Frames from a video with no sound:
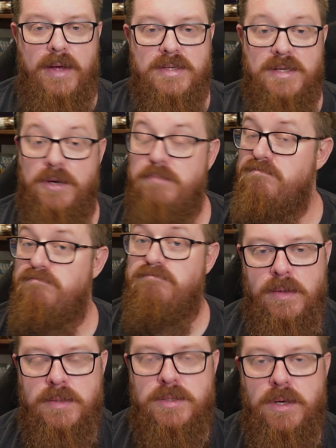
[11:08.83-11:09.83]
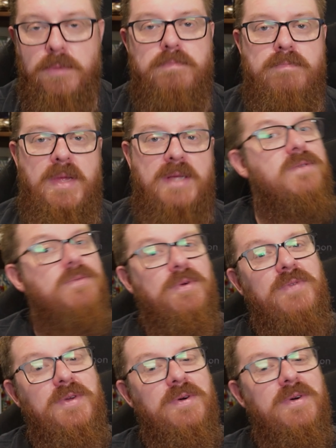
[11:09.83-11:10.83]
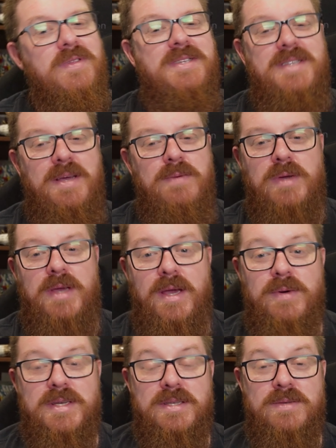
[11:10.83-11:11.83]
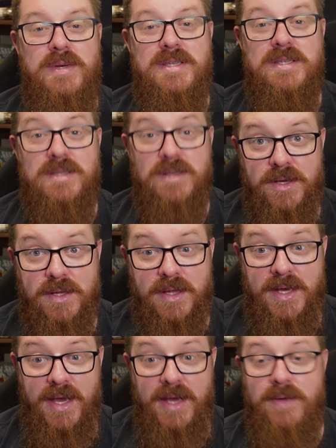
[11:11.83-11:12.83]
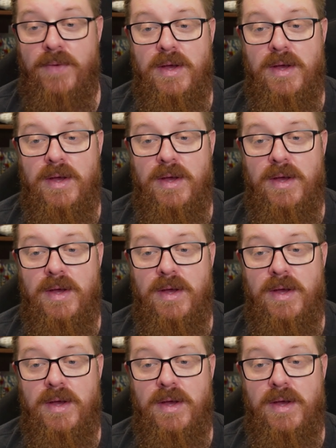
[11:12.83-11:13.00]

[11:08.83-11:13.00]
So that's the review on the Sebel Quay West Suites at Circular Quay.